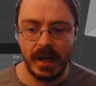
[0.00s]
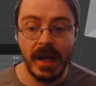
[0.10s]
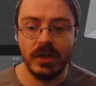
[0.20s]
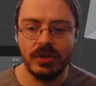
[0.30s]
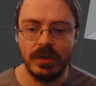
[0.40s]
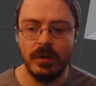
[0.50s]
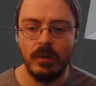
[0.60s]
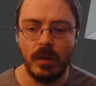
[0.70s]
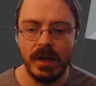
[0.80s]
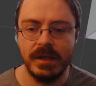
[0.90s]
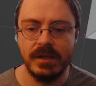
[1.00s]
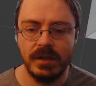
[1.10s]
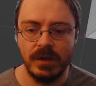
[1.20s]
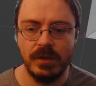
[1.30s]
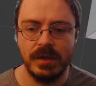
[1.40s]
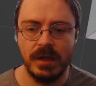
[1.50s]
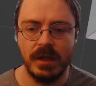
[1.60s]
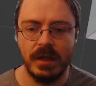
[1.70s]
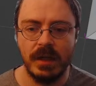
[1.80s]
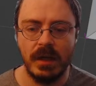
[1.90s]
I actually was
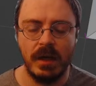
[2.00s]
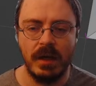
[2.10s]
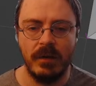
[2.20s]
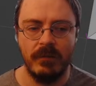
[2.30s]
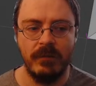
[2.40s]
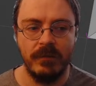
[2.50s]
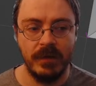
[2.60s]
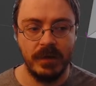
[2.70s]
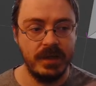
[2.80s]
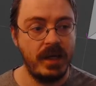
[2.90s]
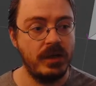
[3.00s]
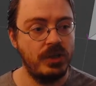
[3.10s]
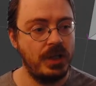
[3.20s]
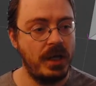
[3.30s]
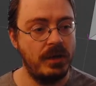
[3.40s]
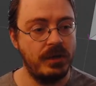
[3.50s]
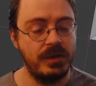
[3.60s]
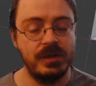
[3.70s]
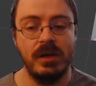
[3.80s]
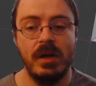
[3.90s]
using vertex
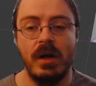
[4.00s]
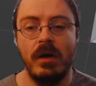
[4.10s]
shaders